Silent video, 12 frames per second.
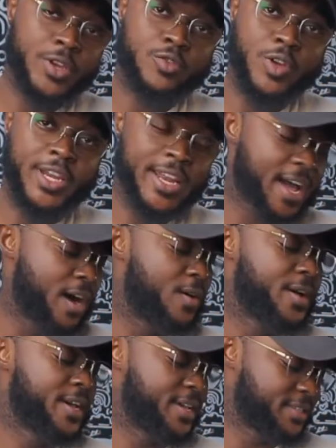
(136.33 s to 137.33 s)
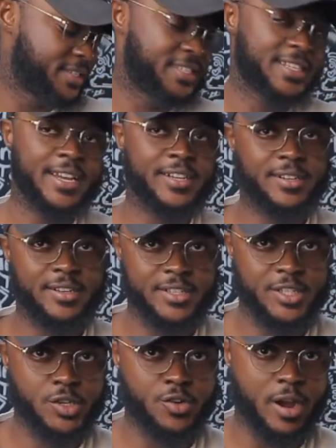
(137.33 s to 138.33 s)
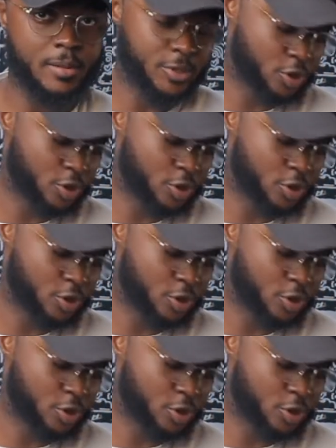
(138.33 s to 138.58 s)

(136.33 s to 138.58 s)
are doing now is designing an Instagram